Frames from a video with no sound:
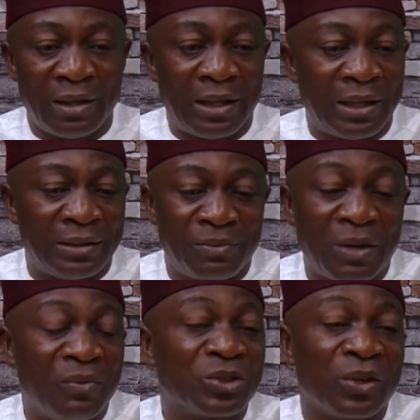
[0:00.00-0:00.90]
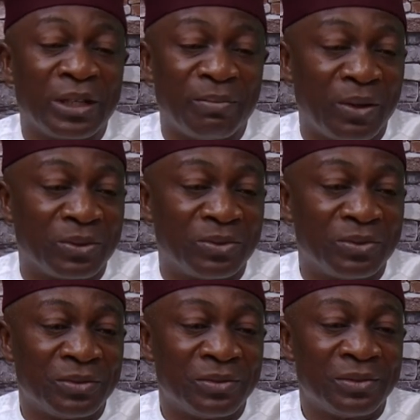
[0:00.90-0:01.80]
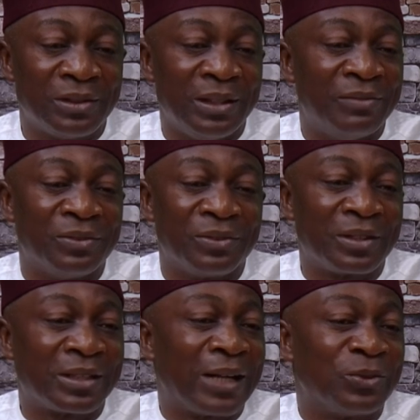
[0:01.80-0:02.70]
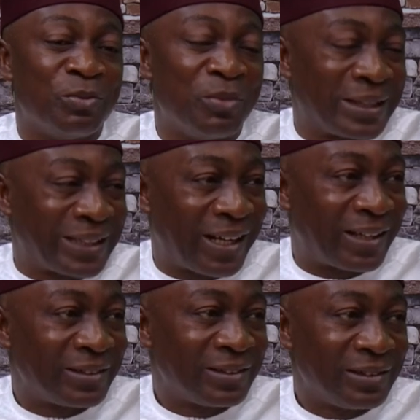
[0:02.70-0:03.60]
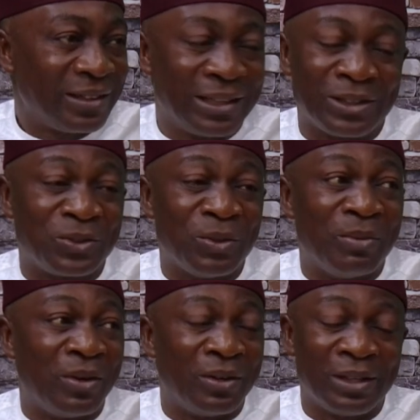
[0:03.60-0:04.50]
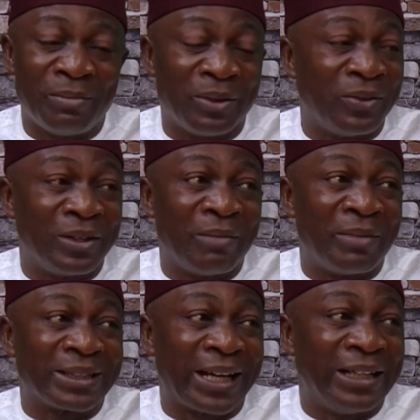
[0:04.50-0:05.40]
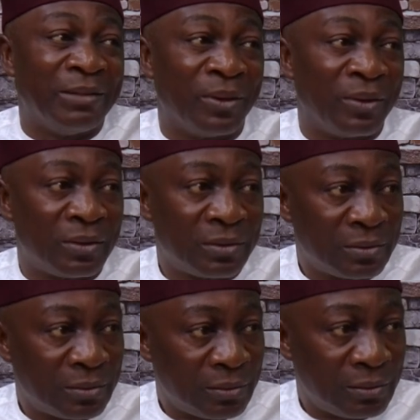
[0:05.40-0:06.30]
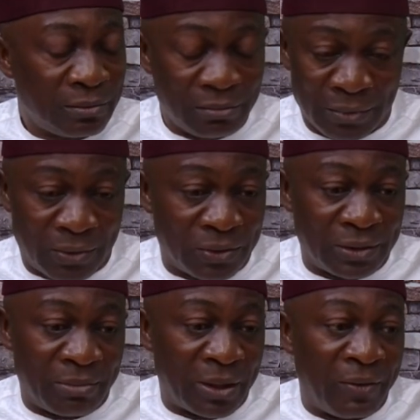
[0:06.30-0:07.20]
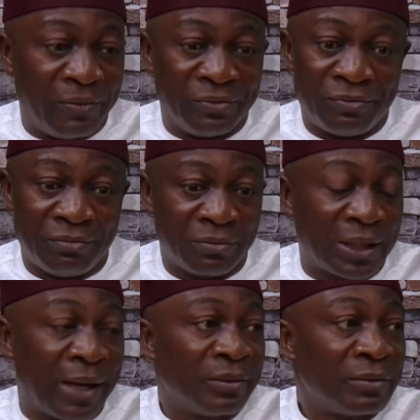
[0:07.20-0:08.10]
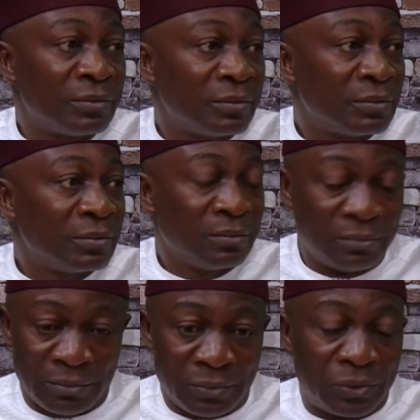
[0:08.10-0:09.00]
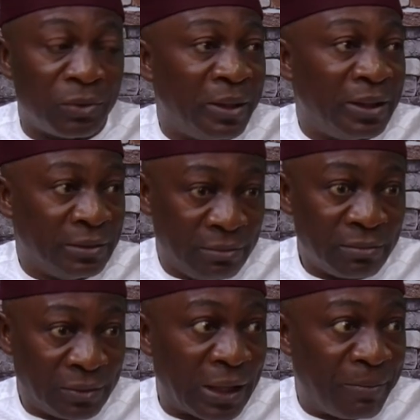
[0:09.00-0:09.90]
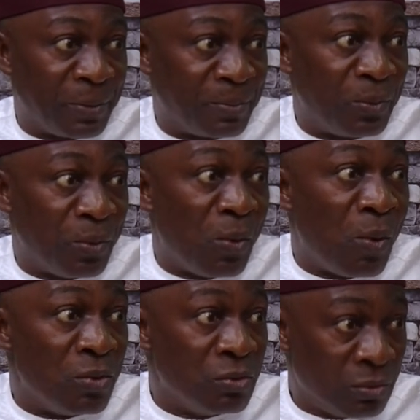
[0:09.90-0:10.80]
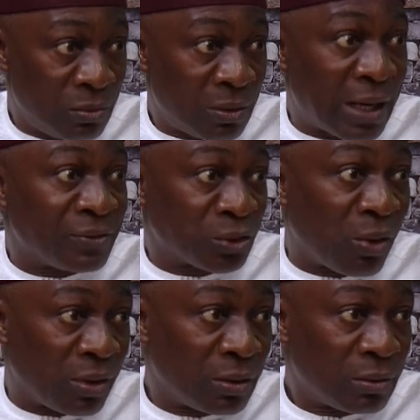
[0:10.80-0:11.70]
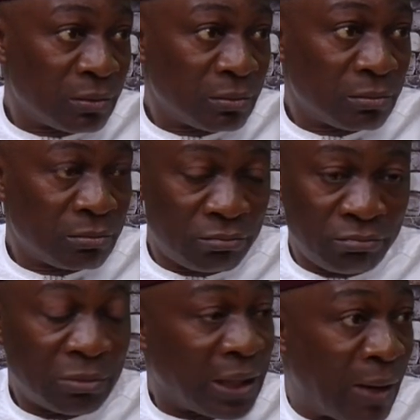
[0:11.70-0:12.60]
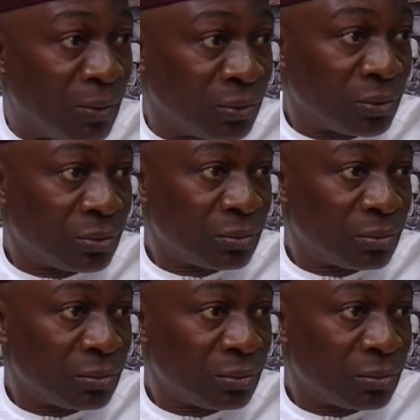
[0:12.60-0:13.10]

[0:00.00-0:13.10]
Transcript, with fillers: And when we talk about even cattle matter, it is no more about northern matter anymore. Because in my own town, so many town people own livestock, cows.